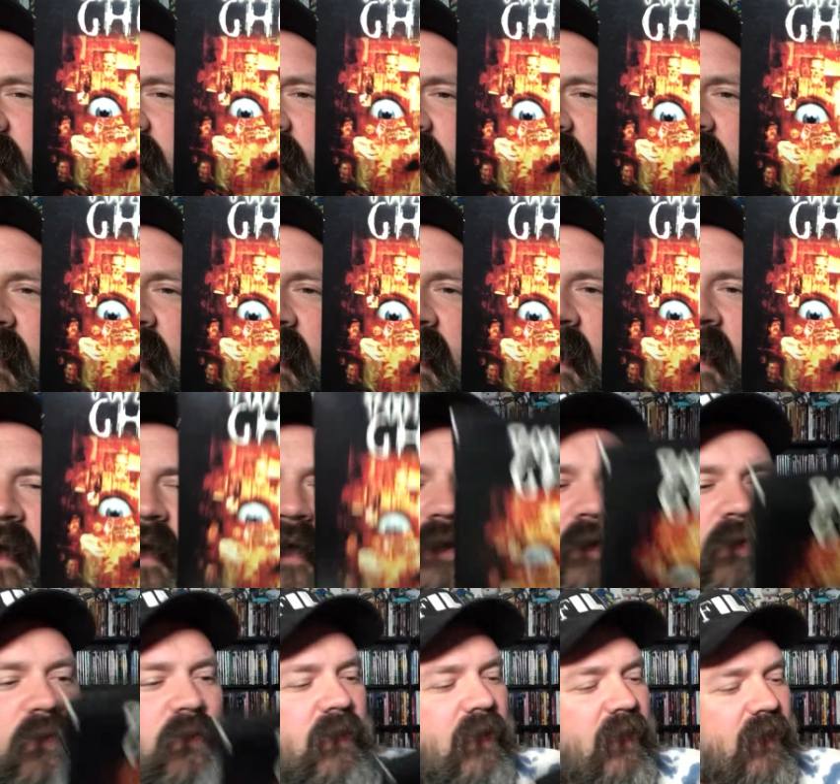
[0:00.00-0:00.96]
at that.
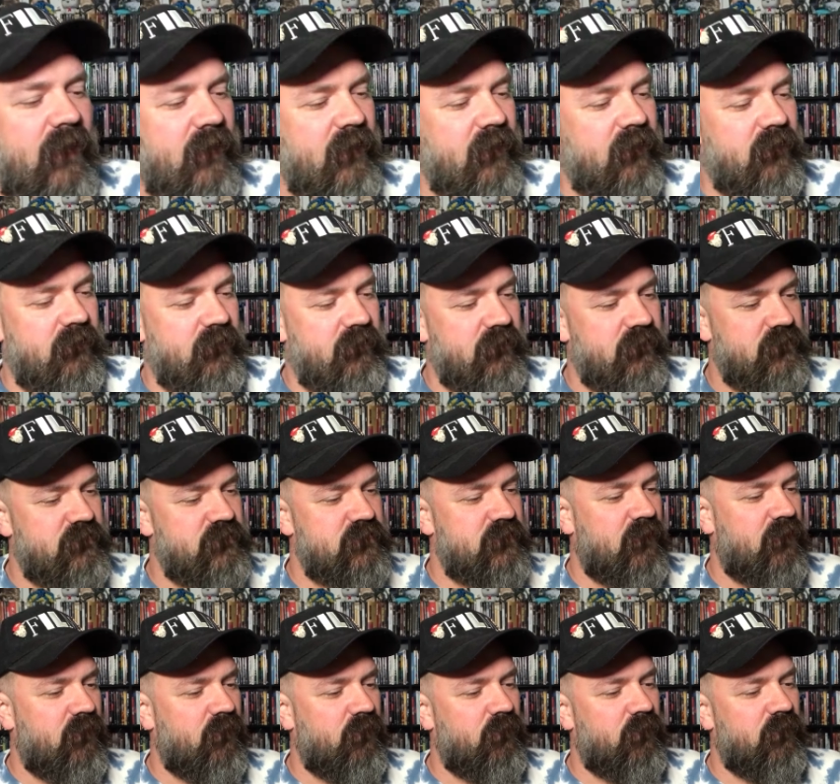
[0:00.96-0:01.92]
Okay,
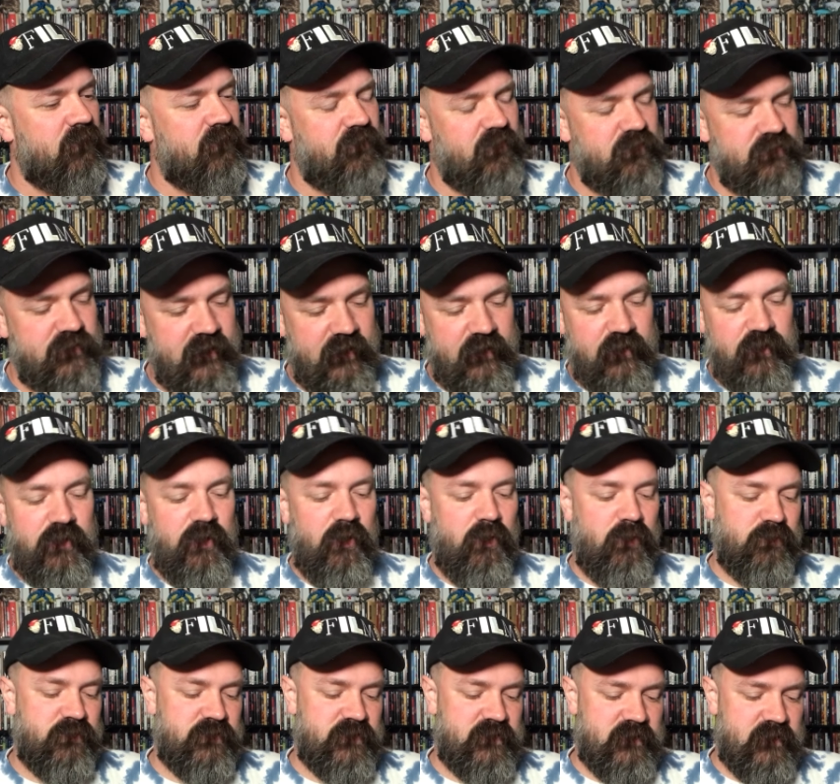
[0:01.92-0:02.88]
so 13
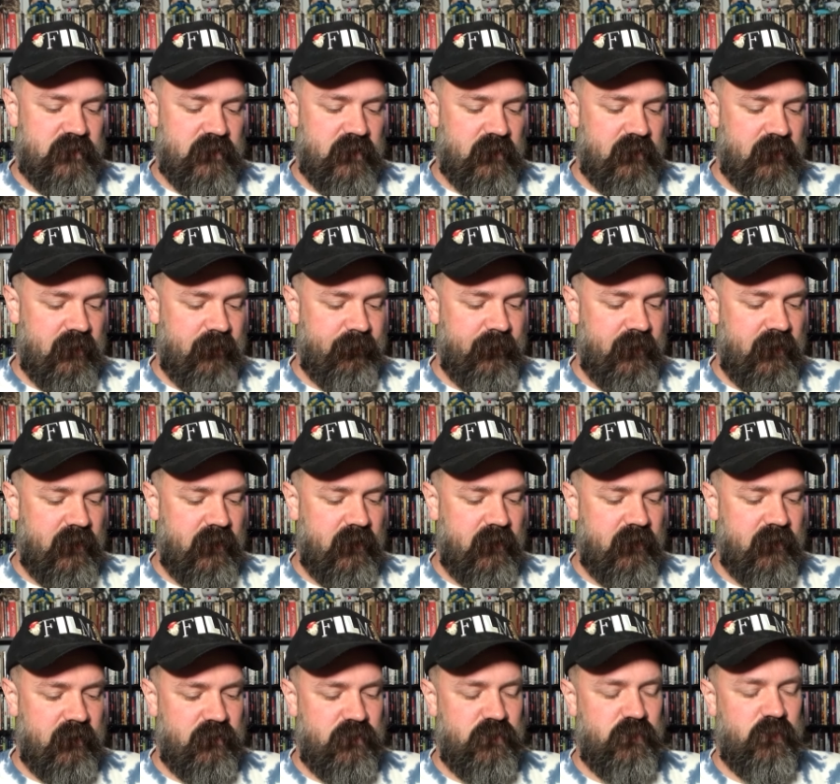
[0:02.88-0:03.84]
ghosts. Let
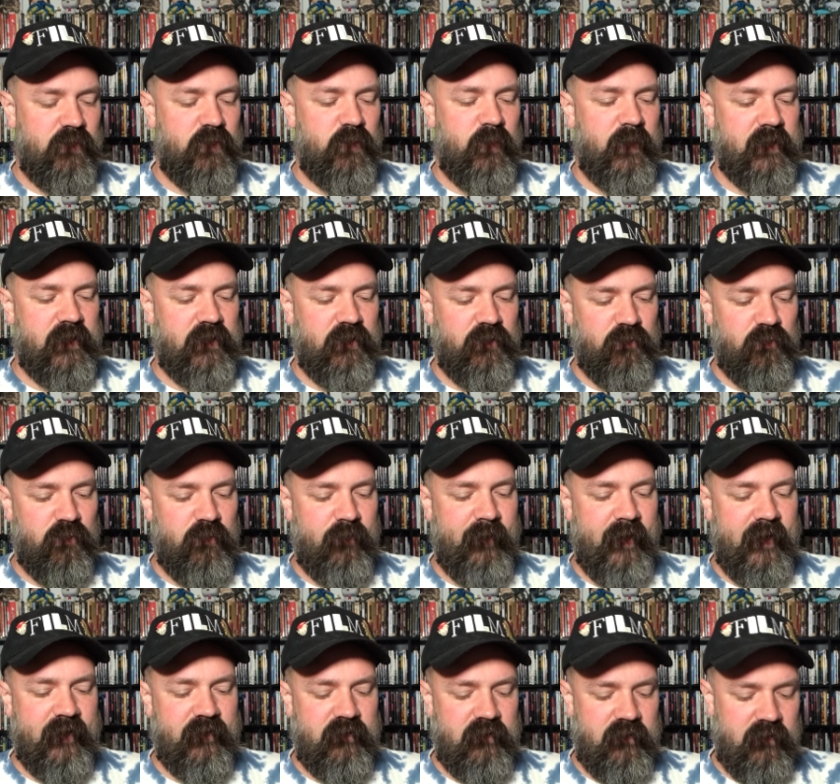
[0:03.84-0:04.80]
me do a quick little
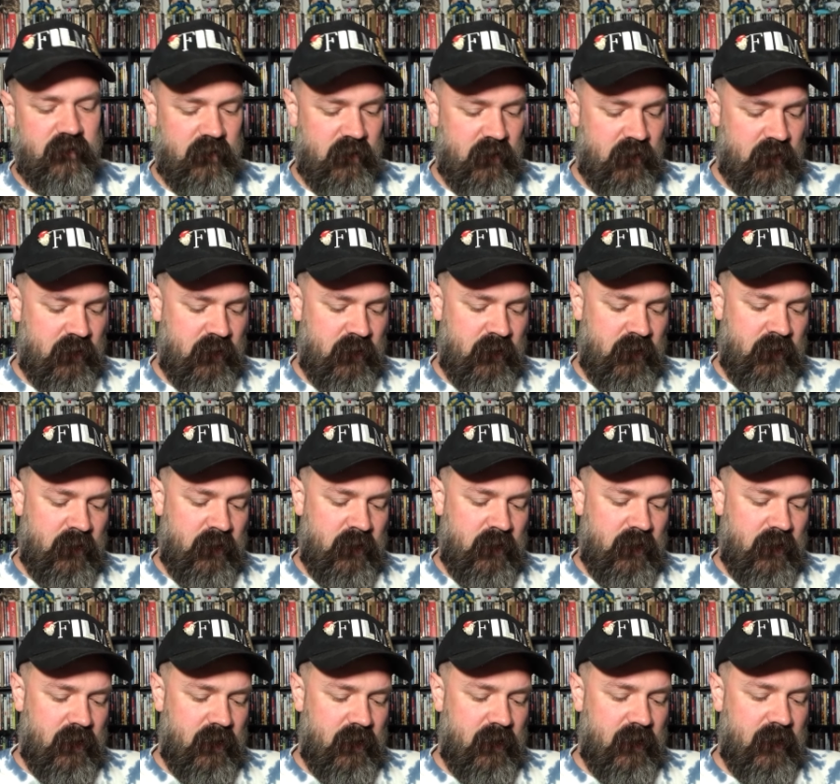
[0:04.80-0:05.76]
reminder.
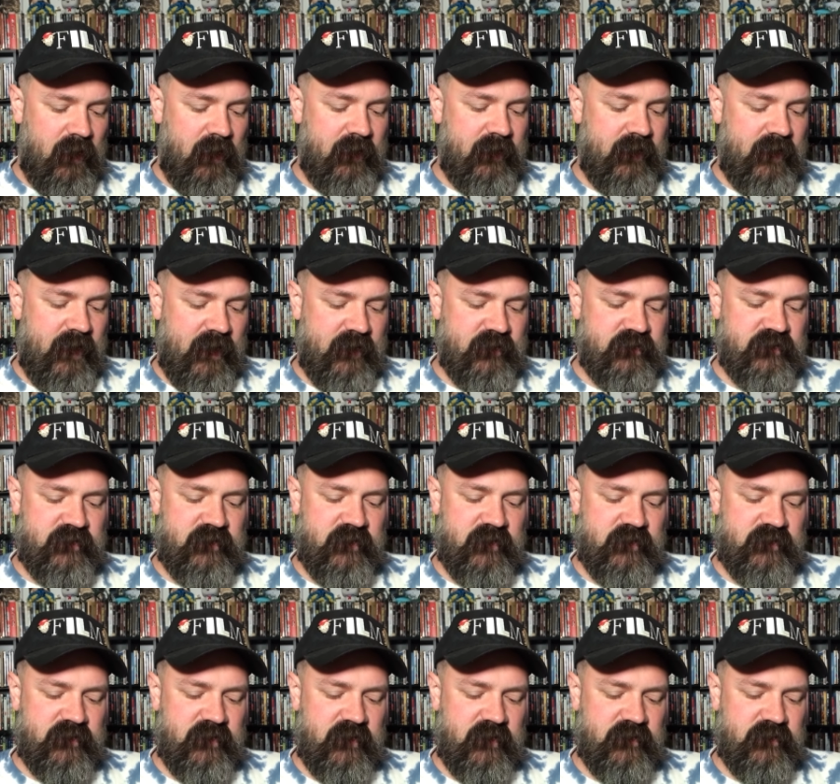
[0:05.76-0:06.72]
Uh, yes,
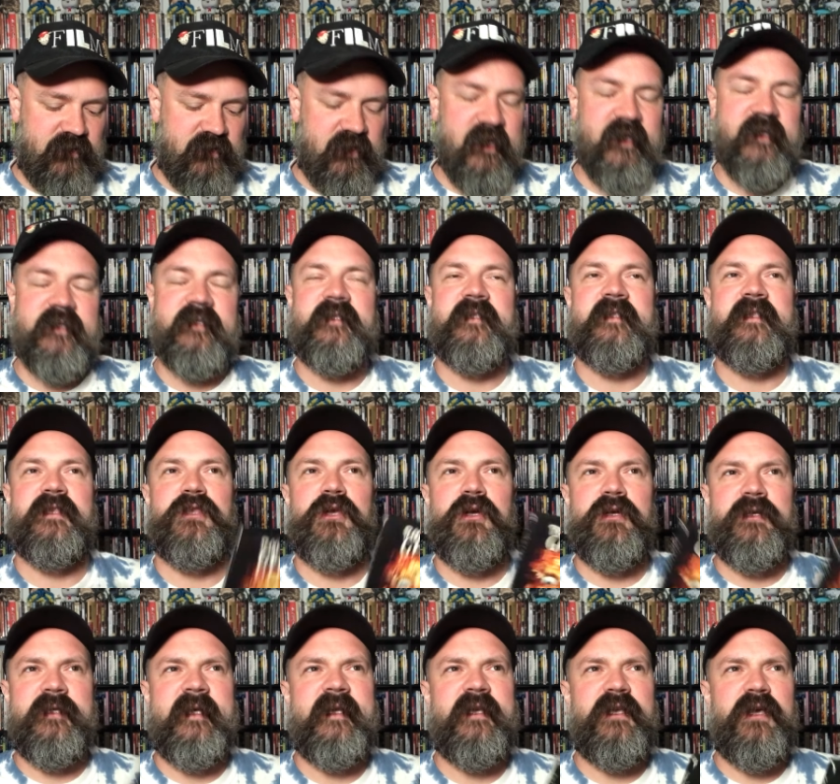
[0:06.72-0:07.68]
this is because
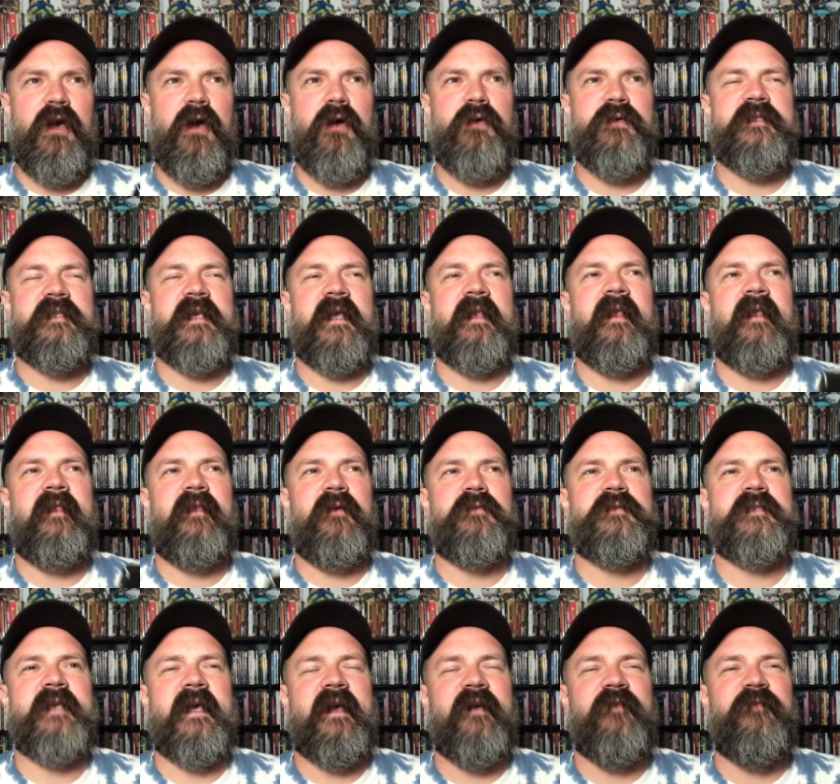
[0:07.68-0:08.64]
13 ghosts, and then there
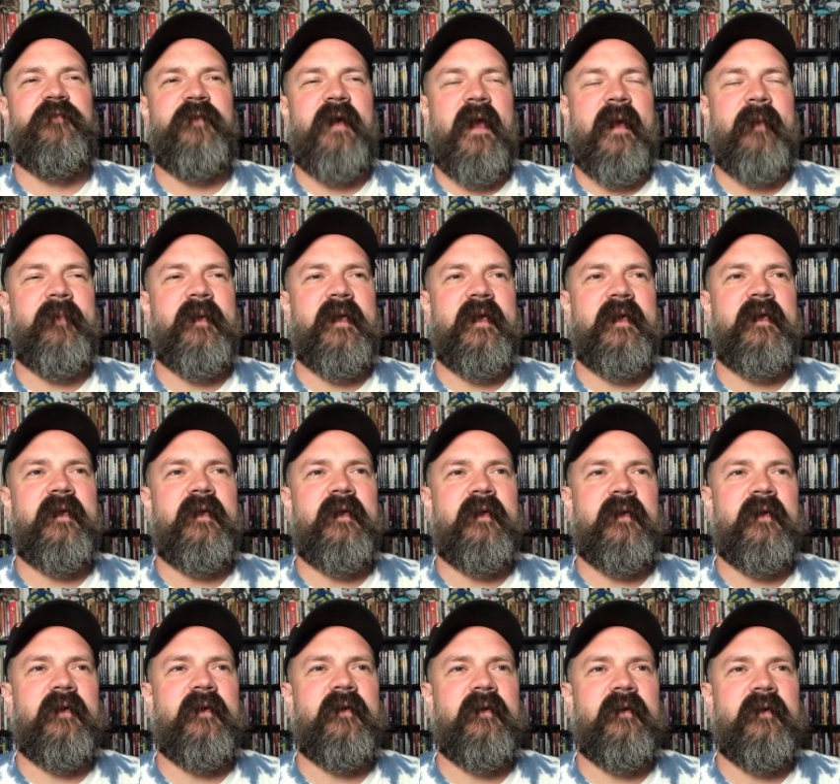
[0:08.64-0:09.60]
was like a
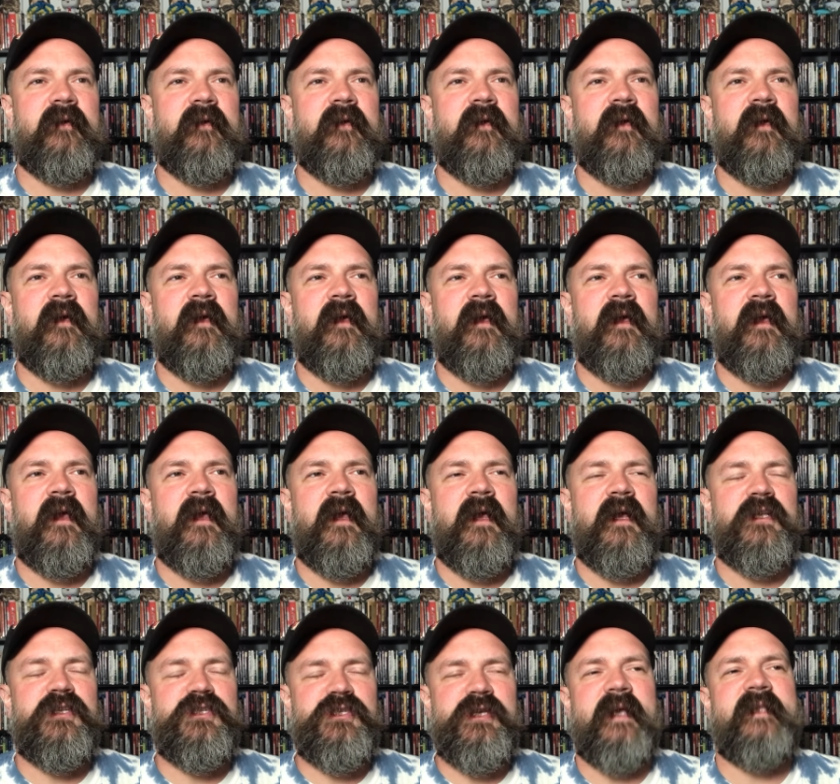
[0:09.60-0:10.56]
Famke
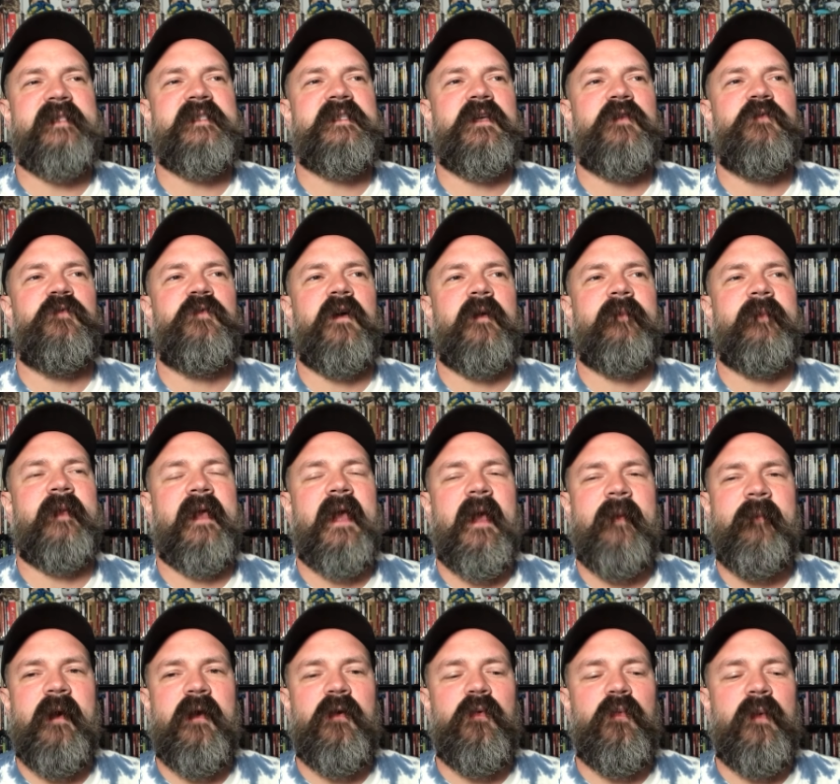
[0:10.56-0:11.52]
Janssen film that
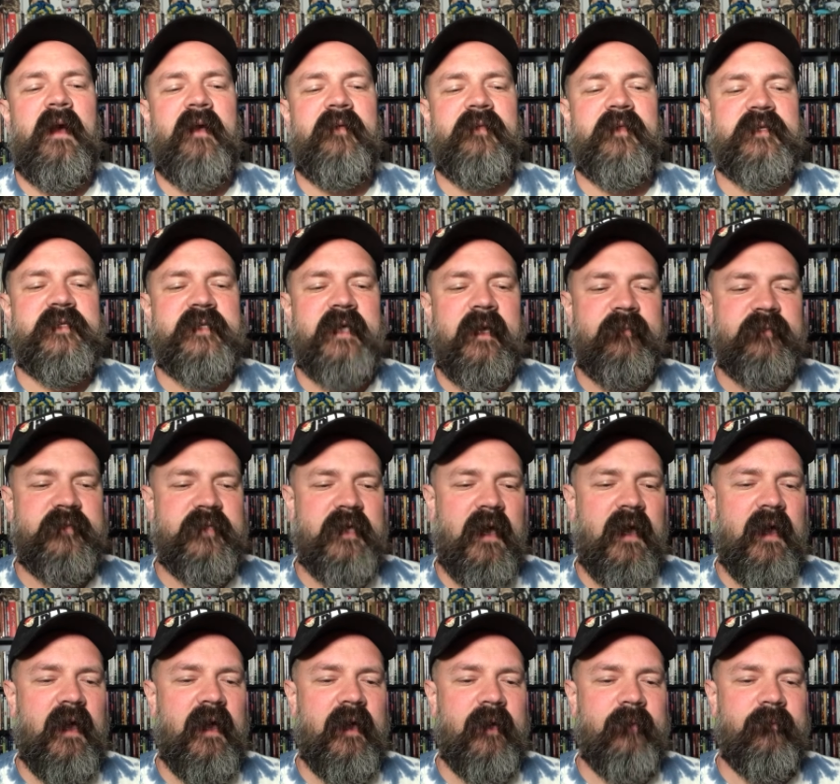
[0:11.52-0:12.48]
came out around the same
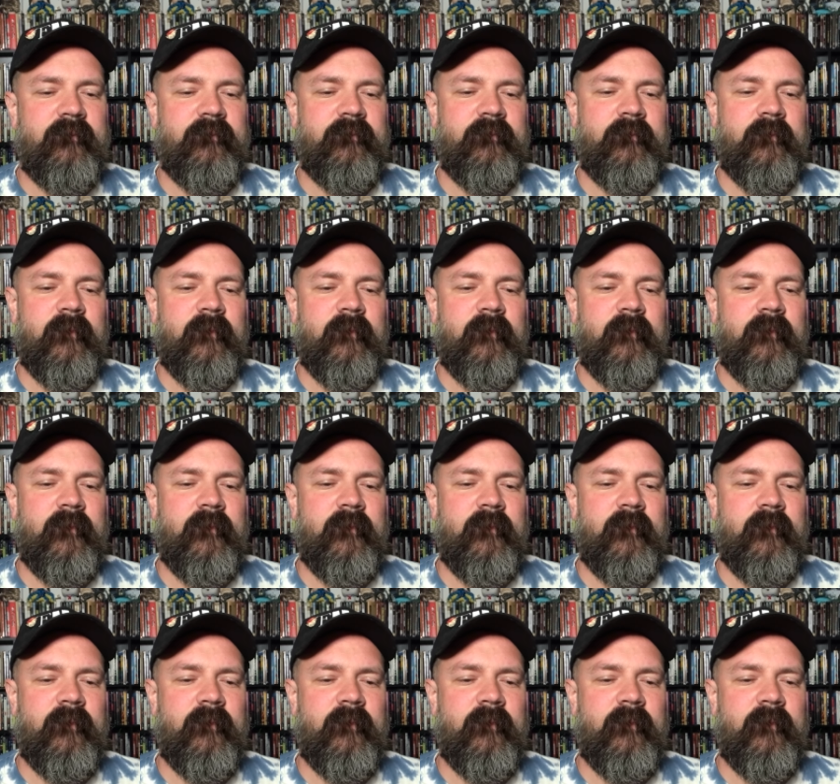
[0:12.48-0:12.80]
time